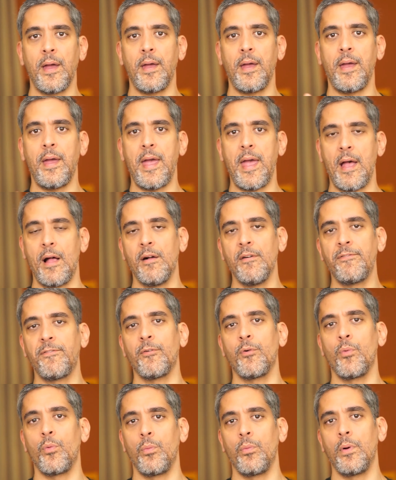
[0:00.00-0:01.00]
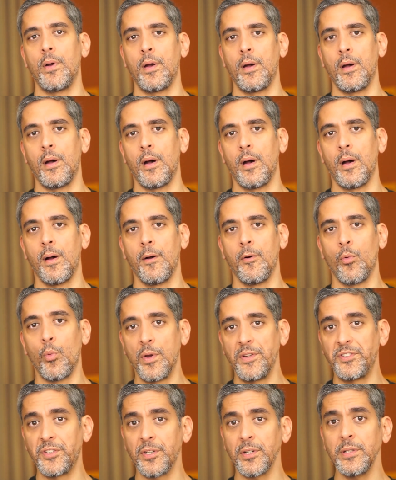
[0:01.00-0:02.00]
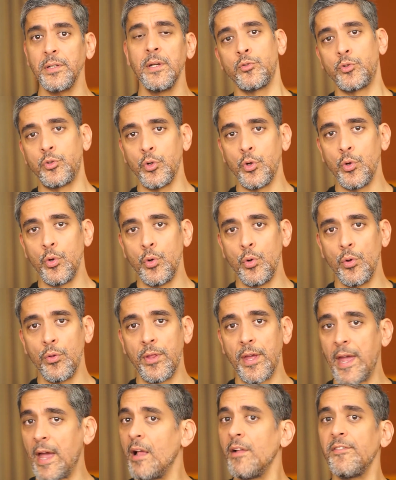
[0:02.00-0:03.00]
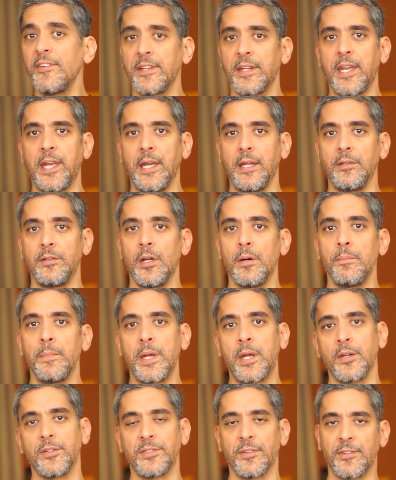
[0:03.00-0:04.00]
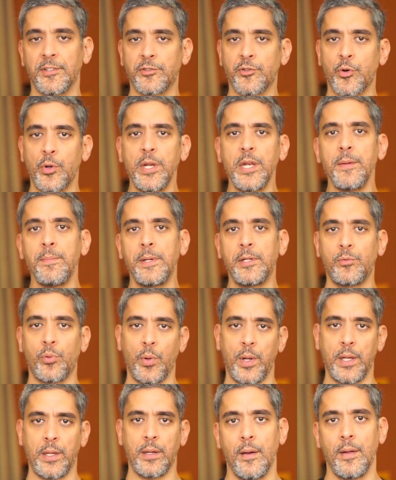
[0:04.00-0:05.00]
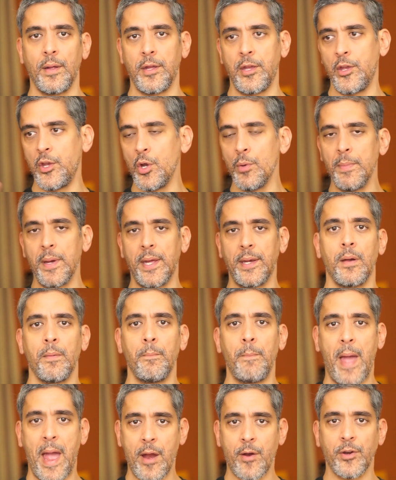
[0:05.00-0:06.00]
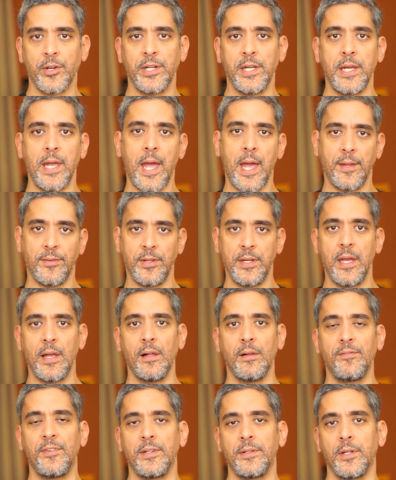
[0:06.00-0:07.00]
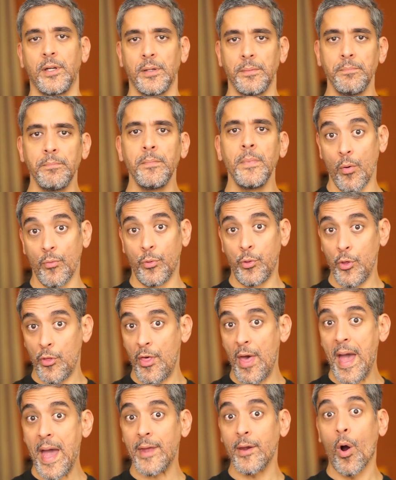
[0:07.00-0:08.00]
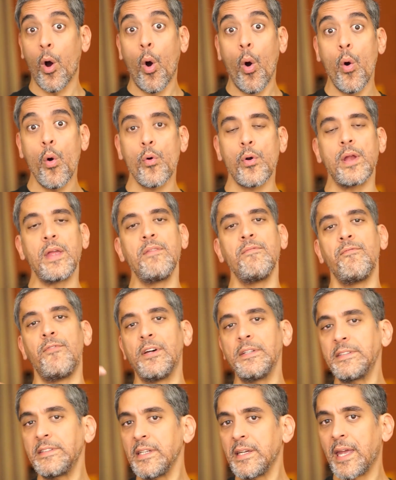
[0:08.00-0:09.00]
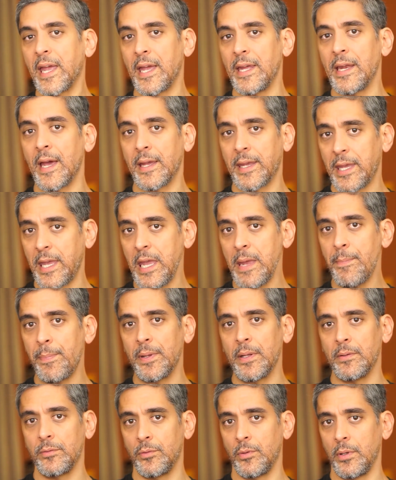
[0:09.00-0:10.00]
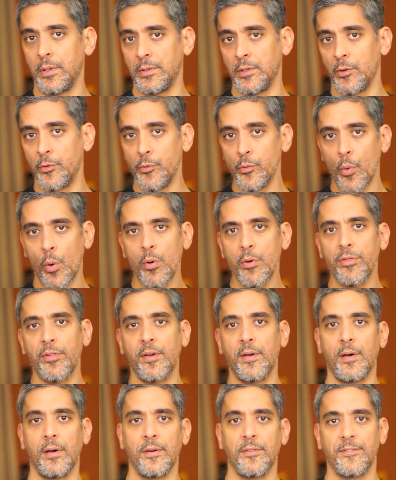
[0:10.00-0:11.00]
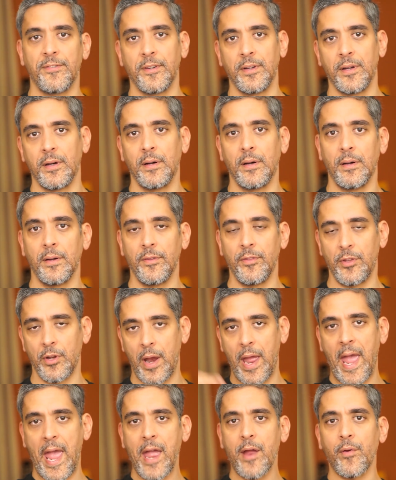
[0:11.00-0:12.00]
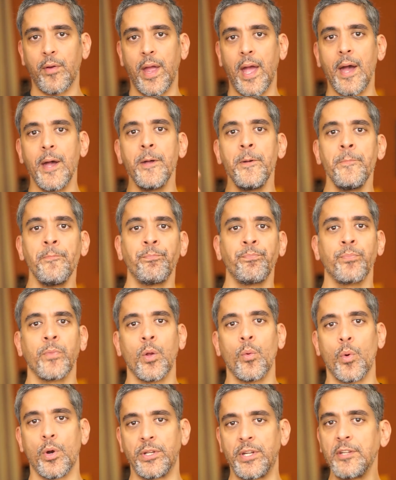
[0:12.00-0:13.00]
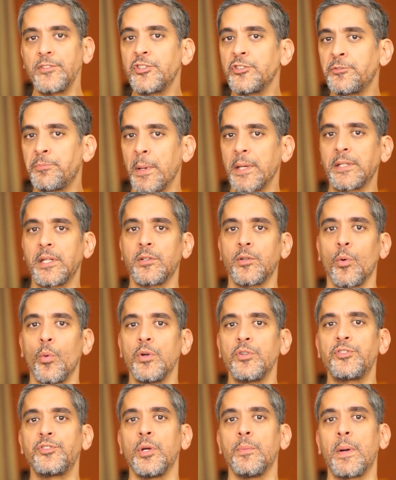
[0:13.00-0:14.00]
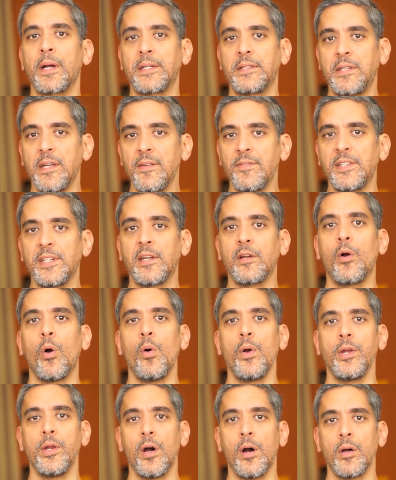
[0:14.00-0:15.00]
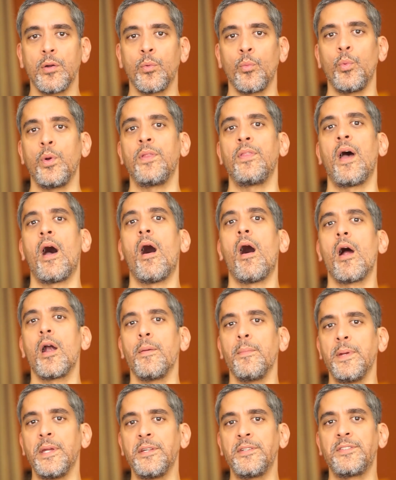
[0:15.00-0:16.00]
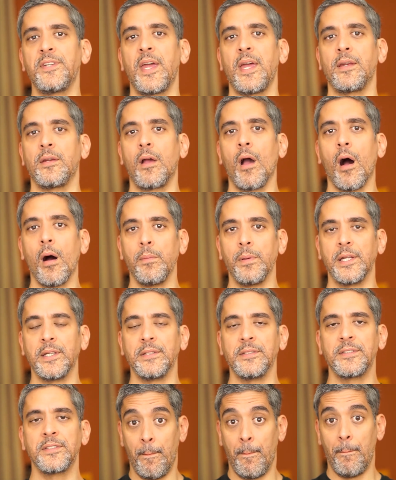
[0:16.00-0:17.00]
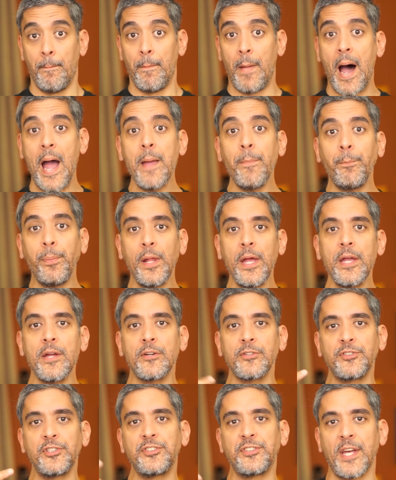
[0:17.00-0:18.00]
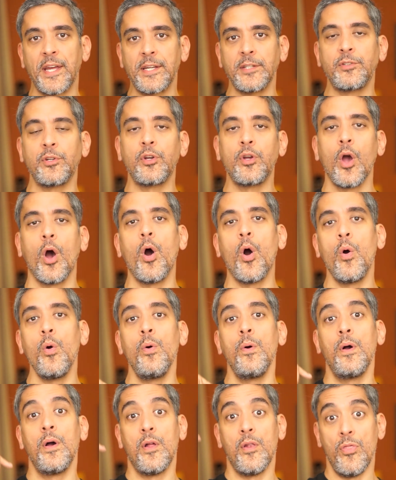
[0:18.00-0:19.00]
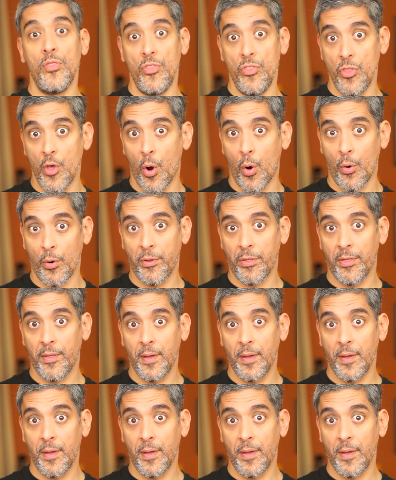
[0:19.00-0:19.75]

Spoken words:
elf wizard to the Elven Kingdom because of a treaty between a human barony and the Elvendom. Do that, or investigate a keep in the north of their area where they suspected there was some activity going on with armies and goblins. My players decided to go north.